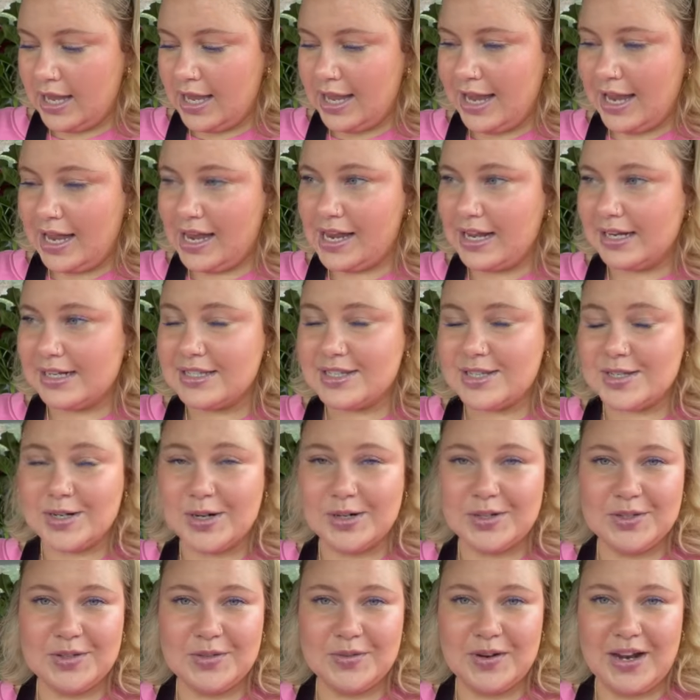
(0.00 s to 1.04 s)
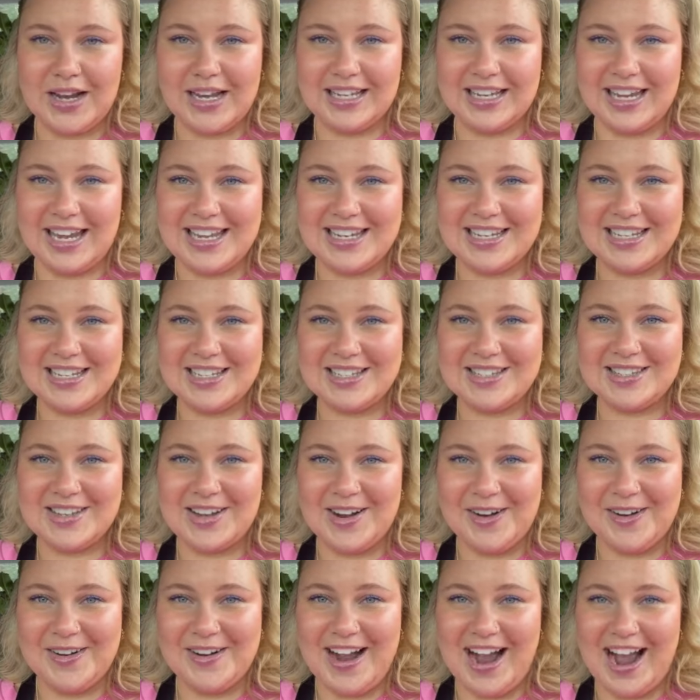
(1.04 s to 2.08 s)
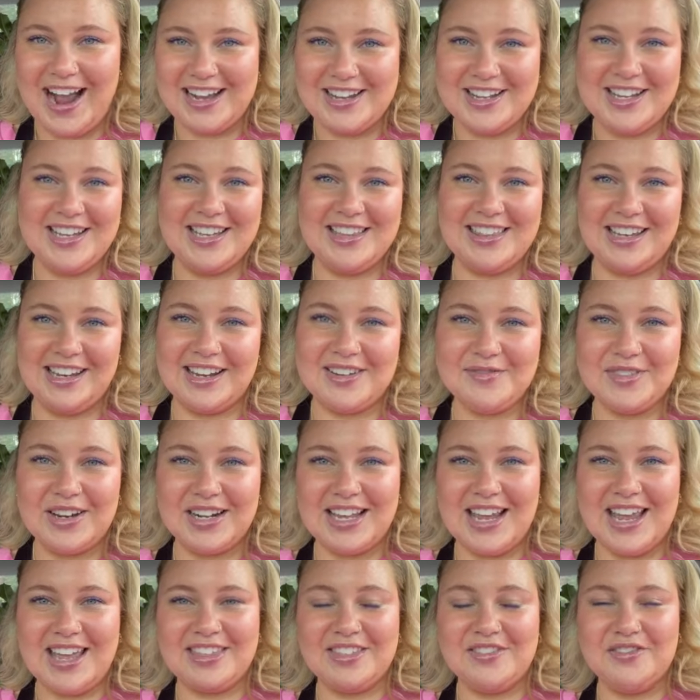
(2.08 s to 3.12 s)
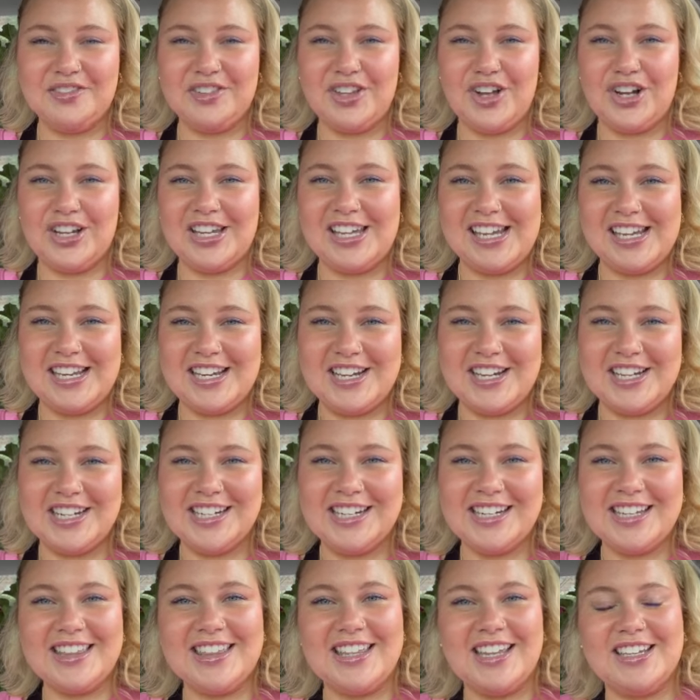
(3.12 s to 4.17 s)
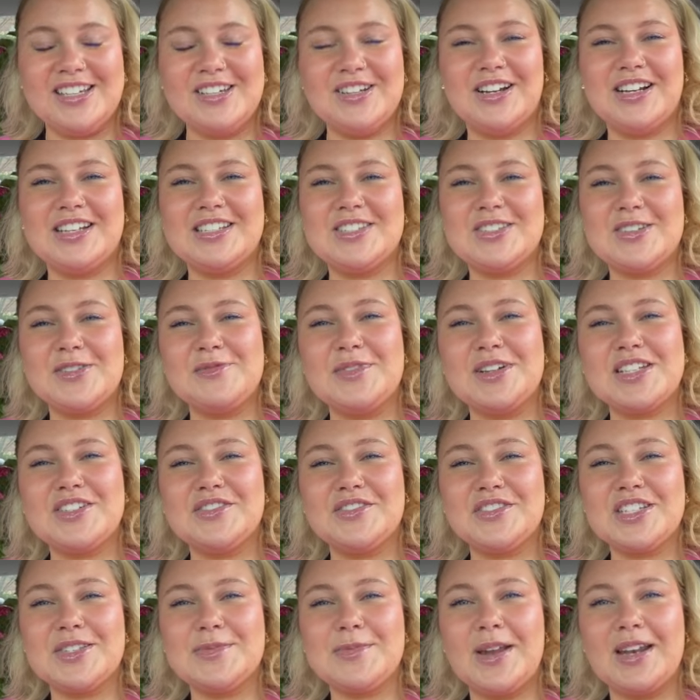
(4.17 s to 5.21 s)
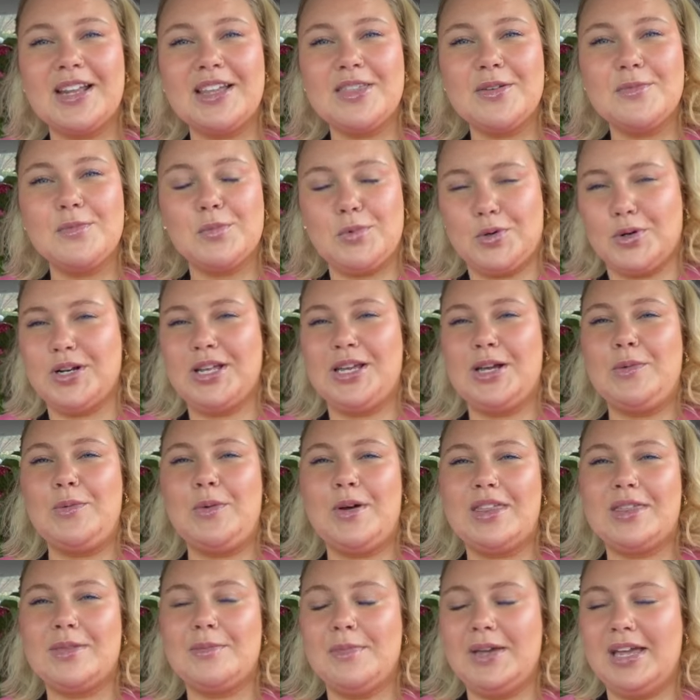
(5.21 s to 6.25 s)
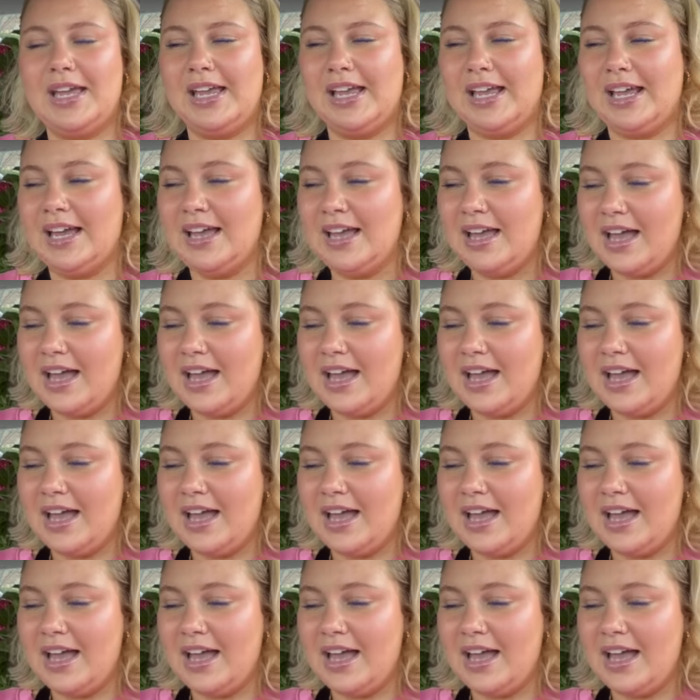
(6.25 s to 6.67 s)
And it started to rain again, so I think I'm gonna end the vlog here. Thank you guys so much for spending the morning with me.